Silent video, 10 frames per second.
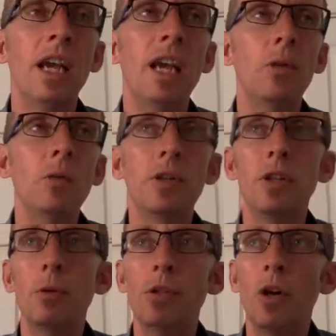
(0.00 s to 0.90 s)
And
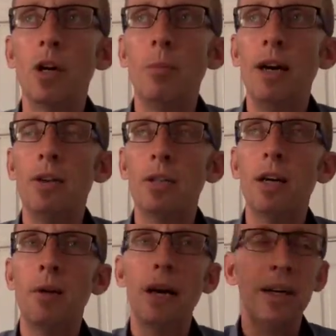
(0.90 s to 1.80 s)
we talk about
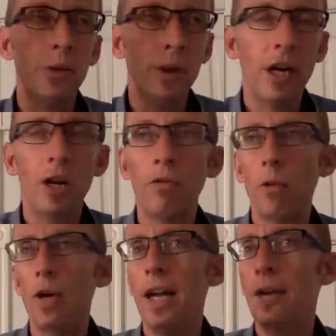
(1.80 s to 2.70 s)
how you care
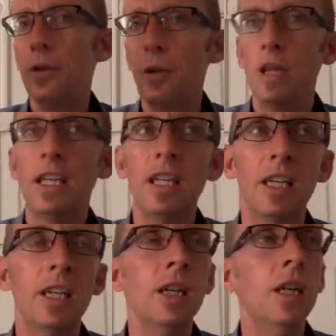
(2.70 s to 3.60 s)
for it, how you clean it,